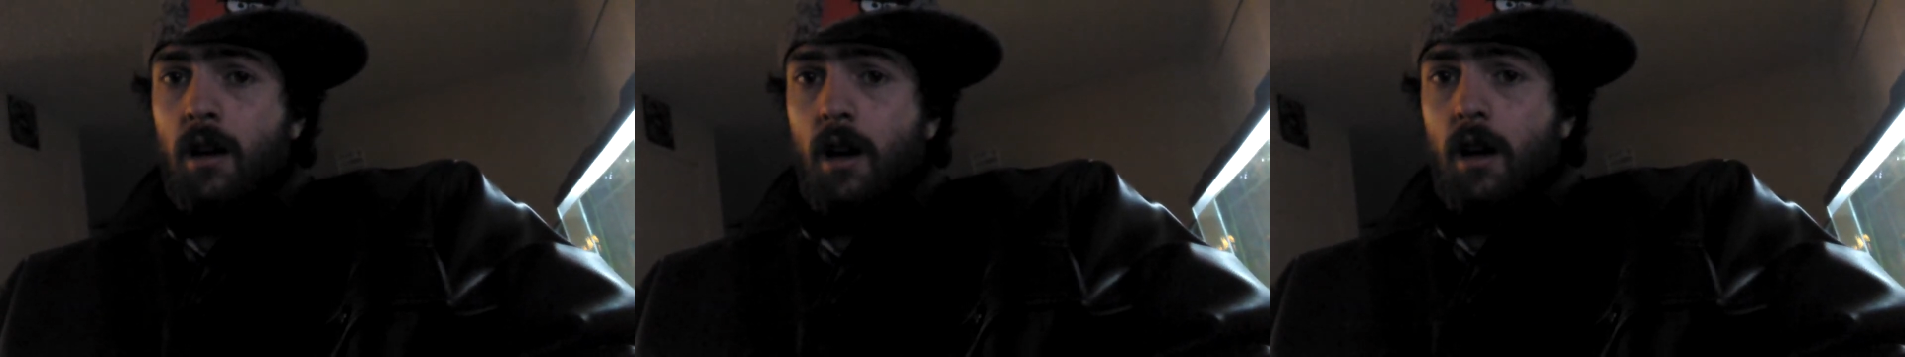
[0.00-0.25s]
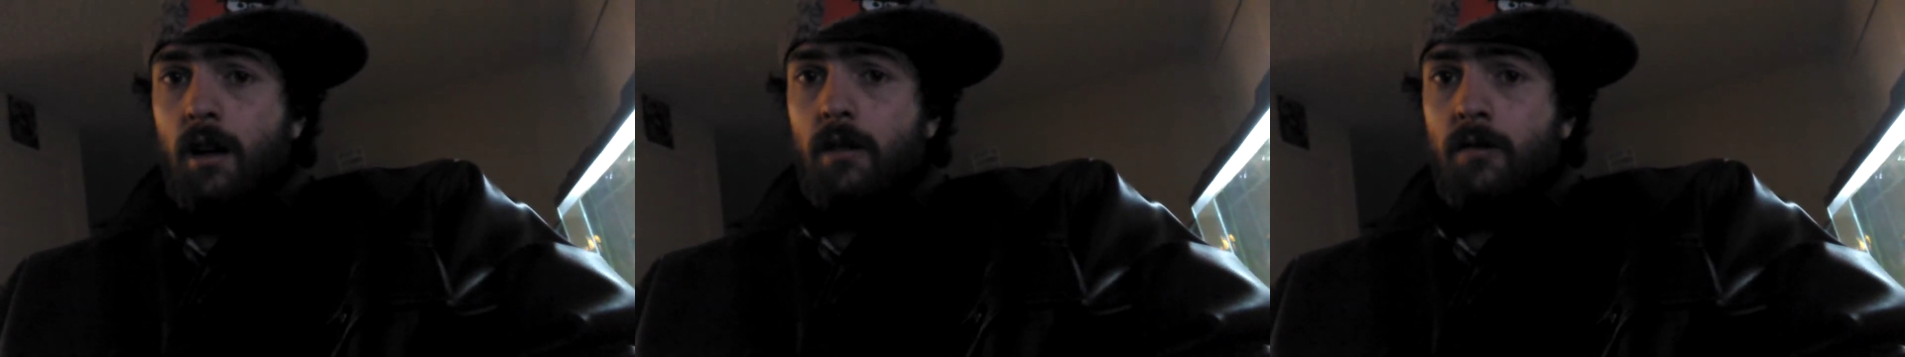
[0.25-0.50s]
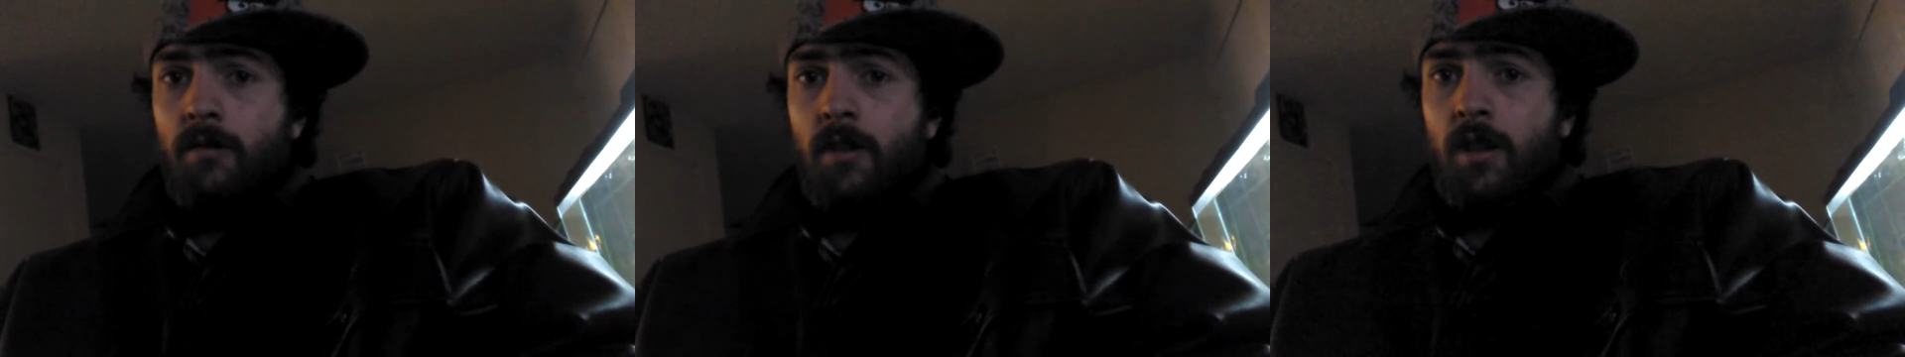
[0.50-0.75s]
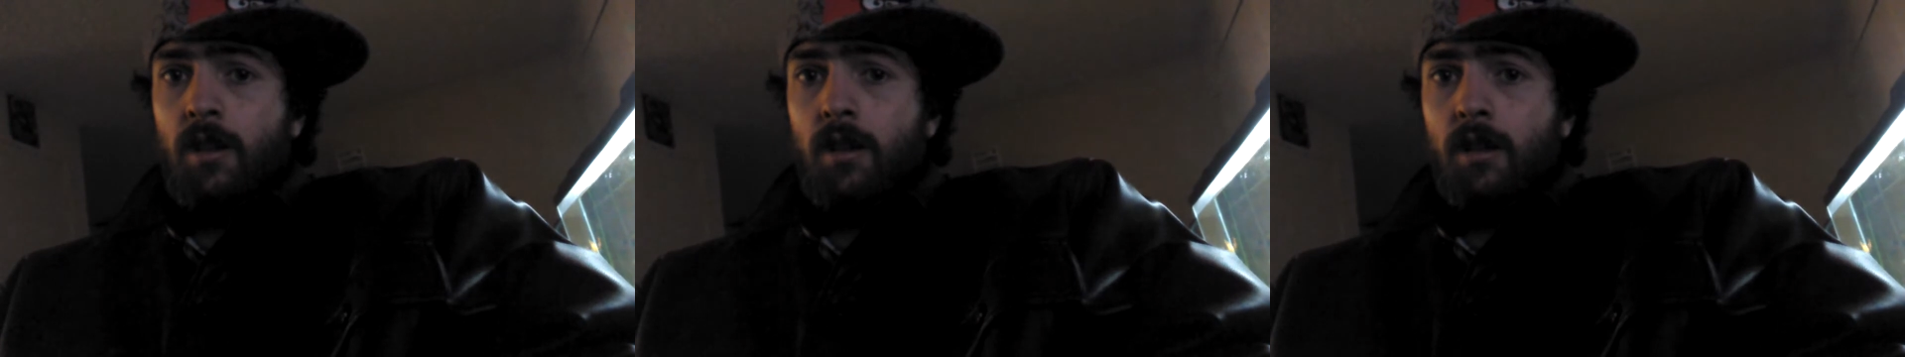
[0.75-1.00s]
I
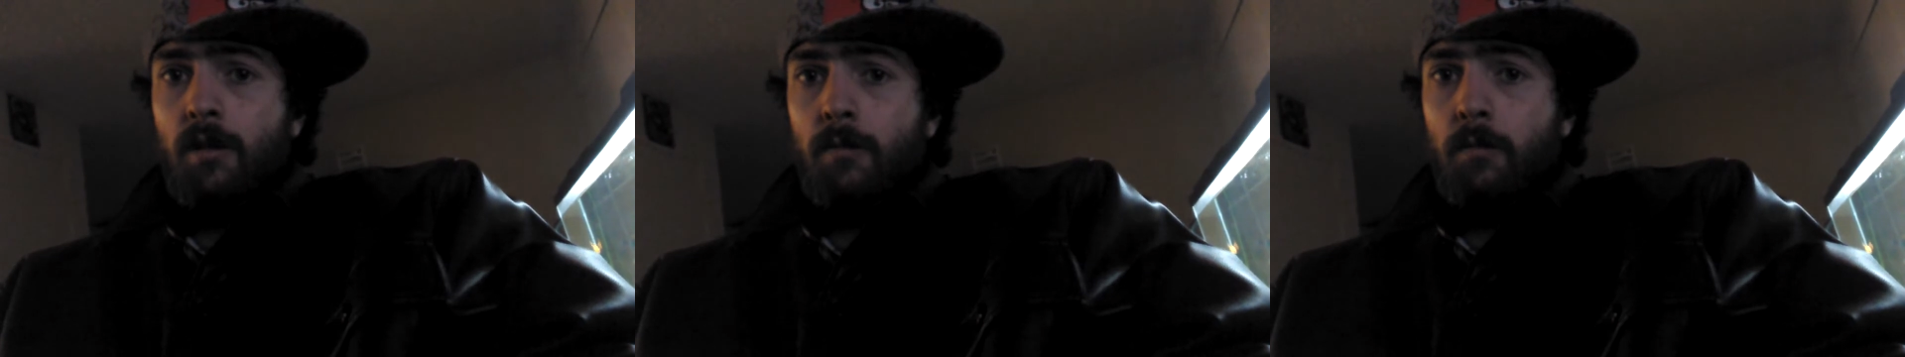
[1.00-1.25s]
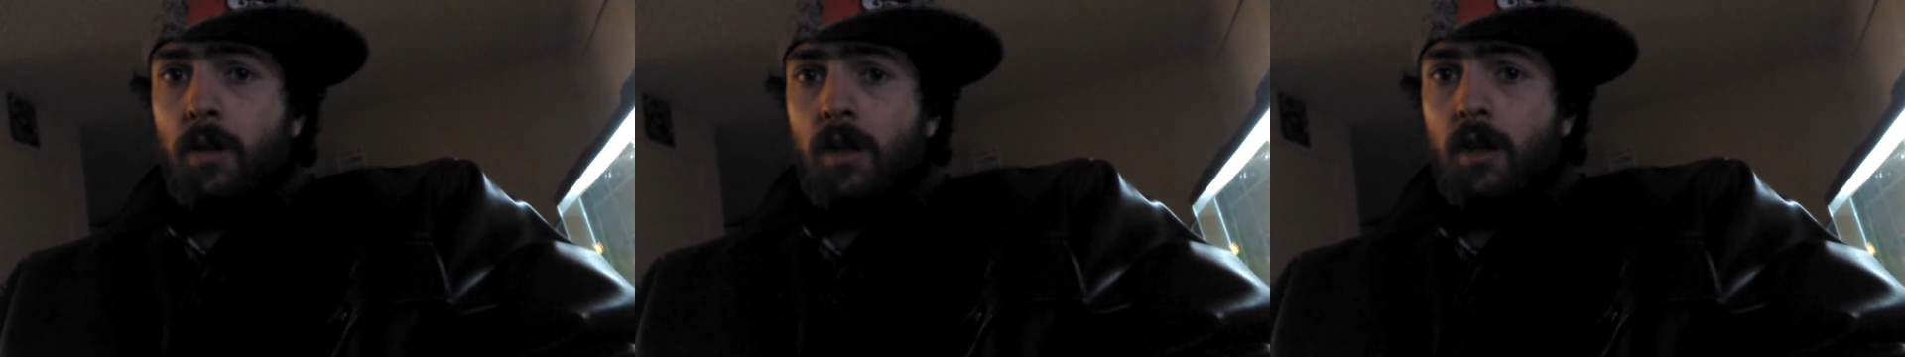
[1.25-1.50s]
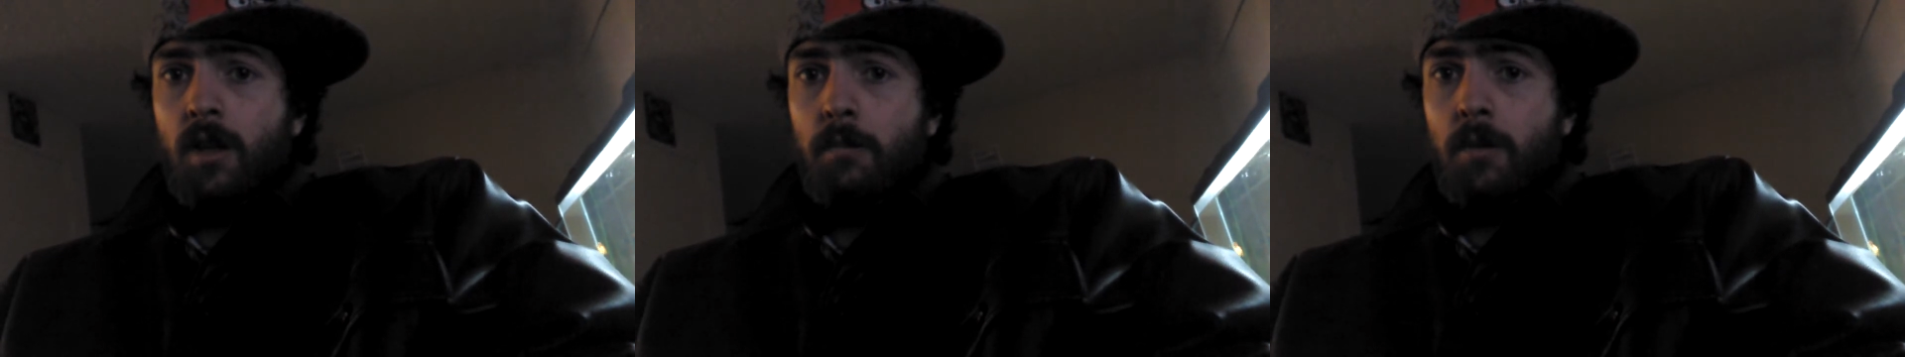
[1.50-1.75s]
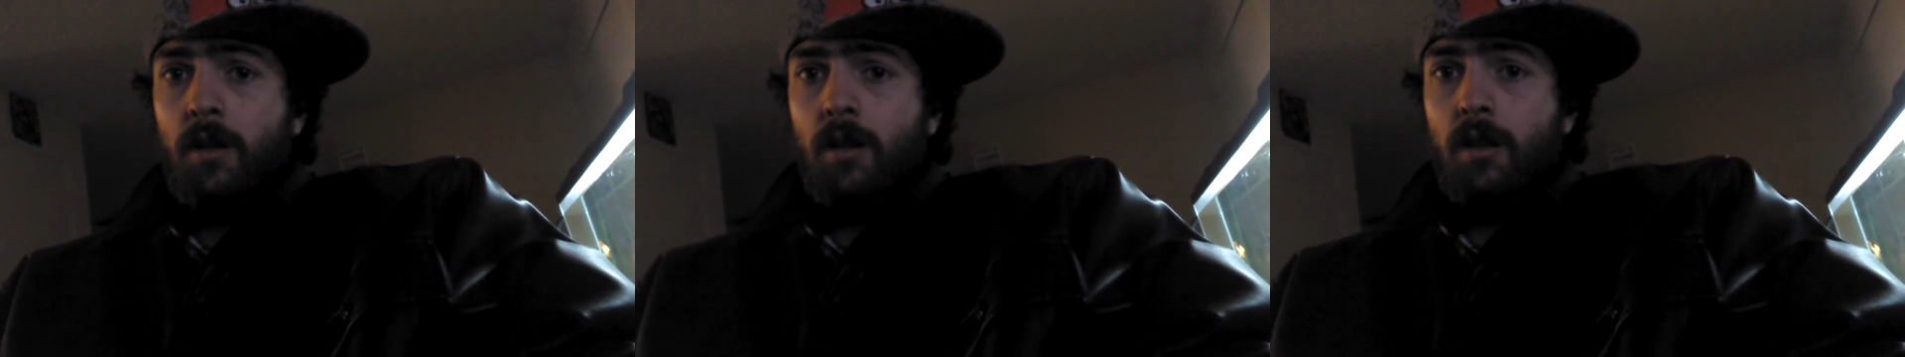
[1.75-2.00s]
V P
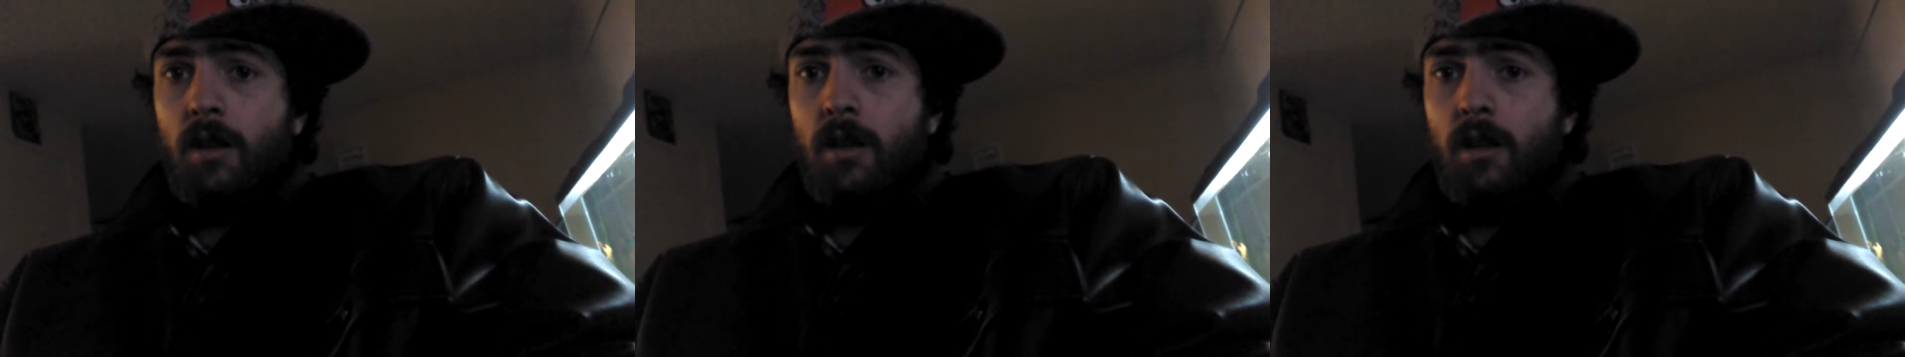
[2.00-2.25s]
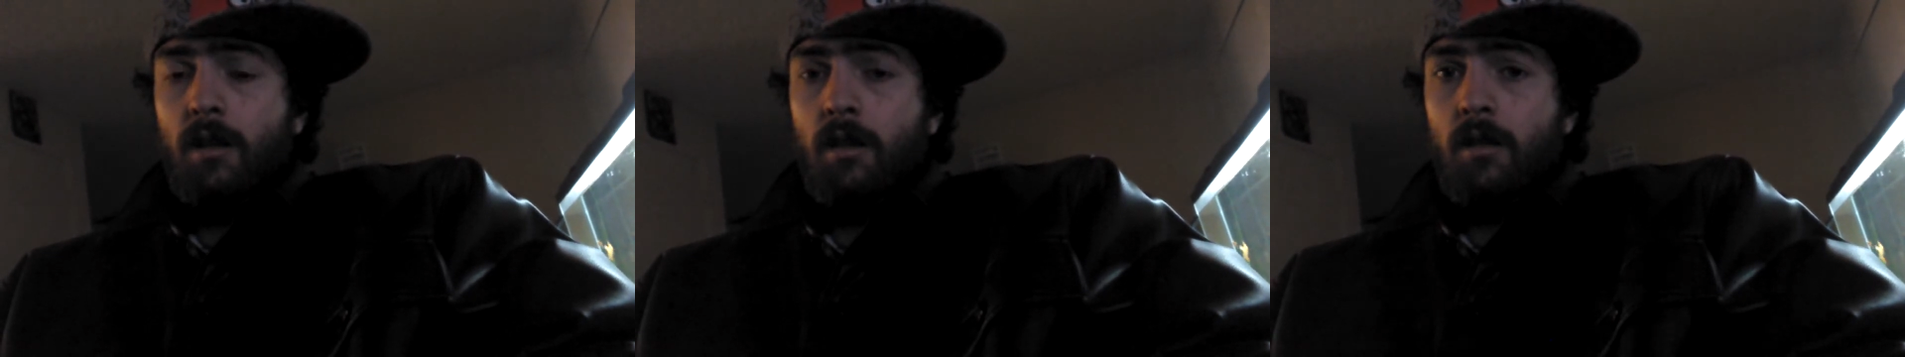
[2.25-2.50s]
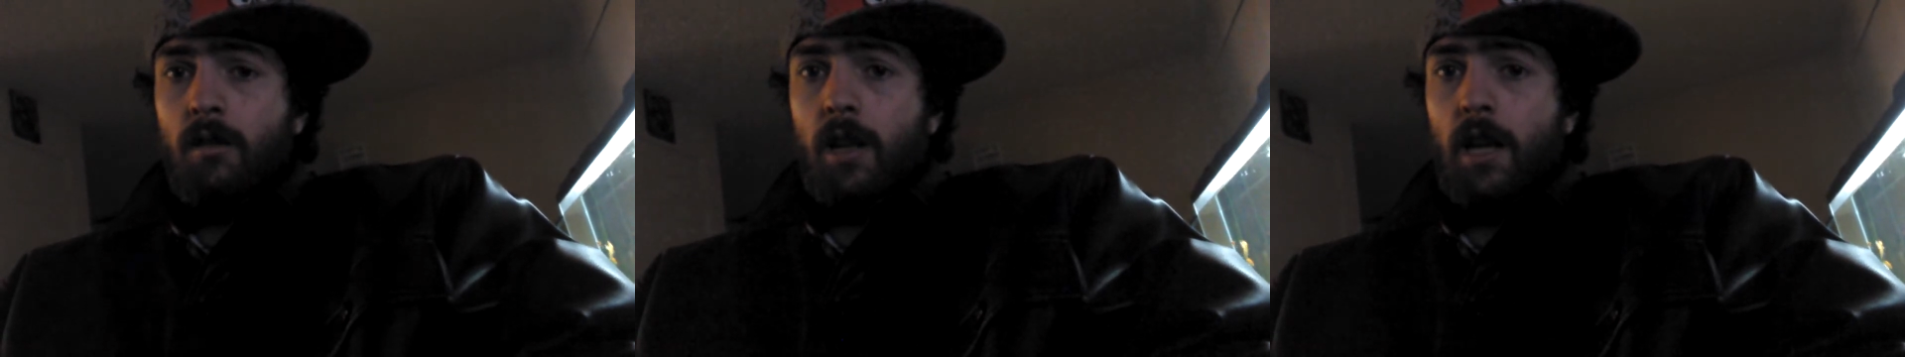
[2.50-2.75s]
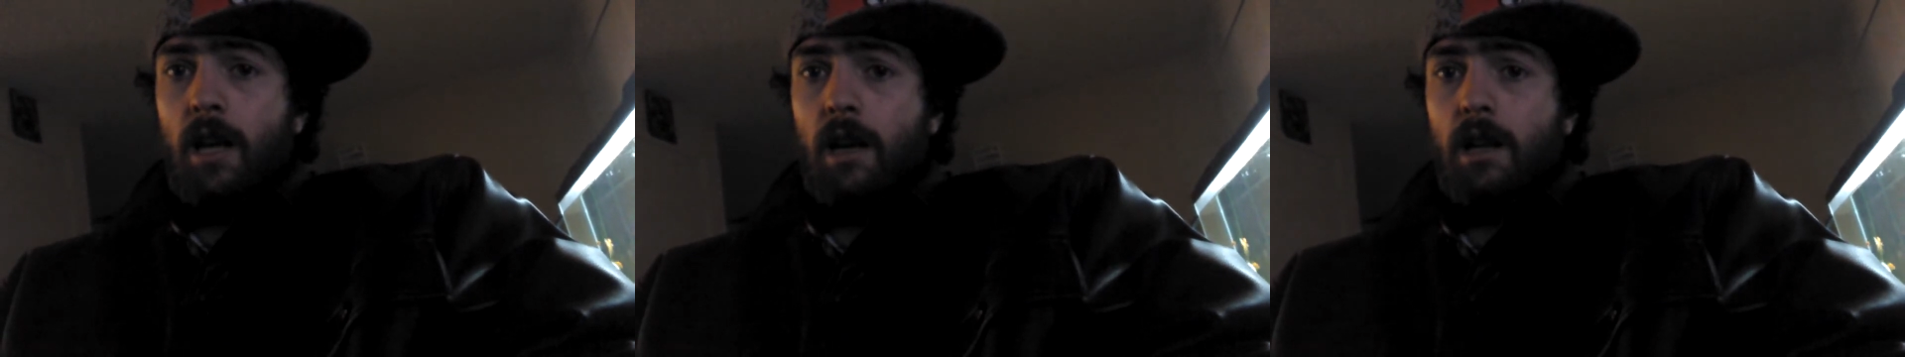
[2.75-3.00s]
P
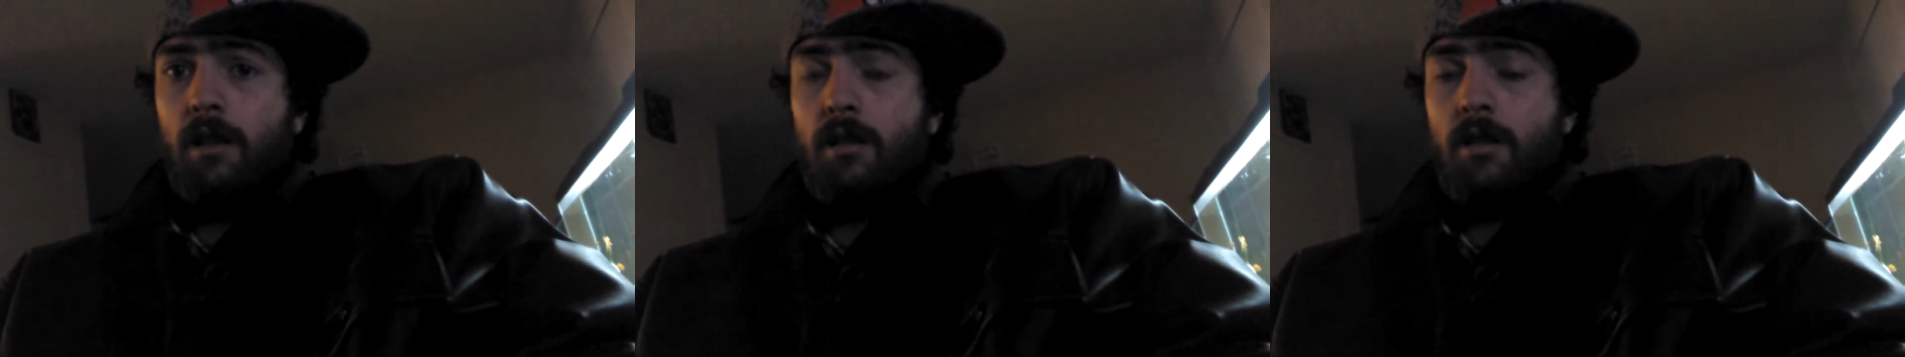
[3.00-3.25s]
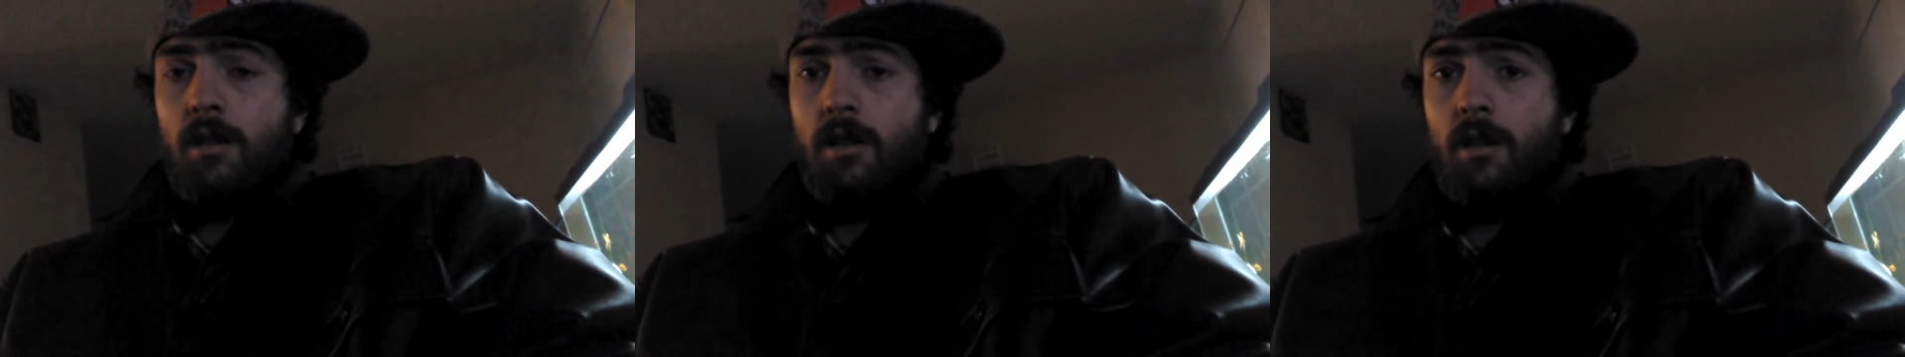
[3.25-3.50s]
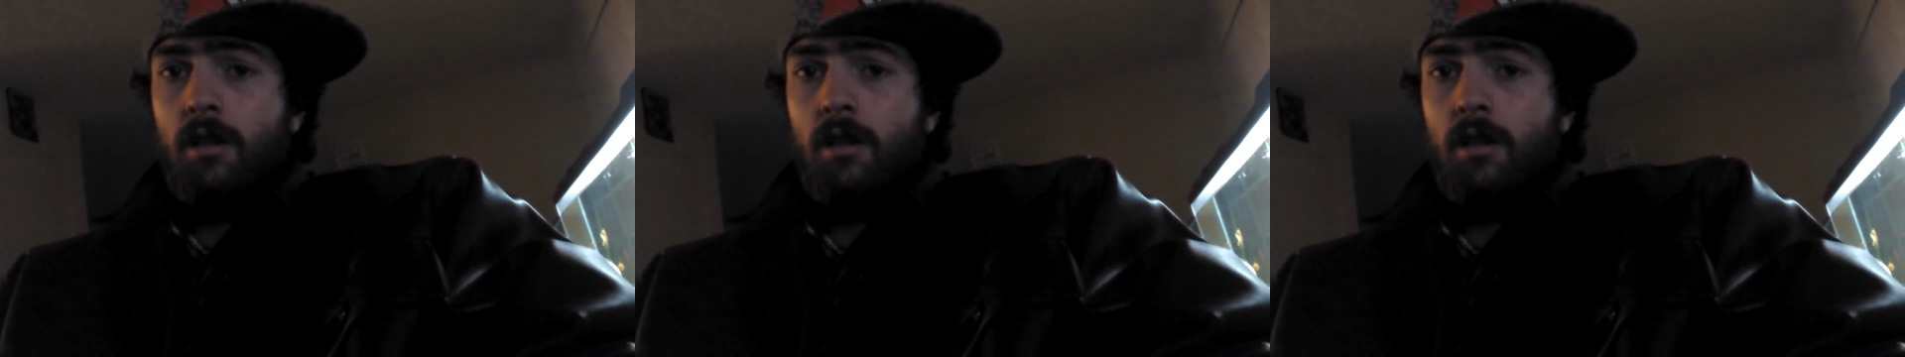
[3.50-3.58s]
thirty-eight.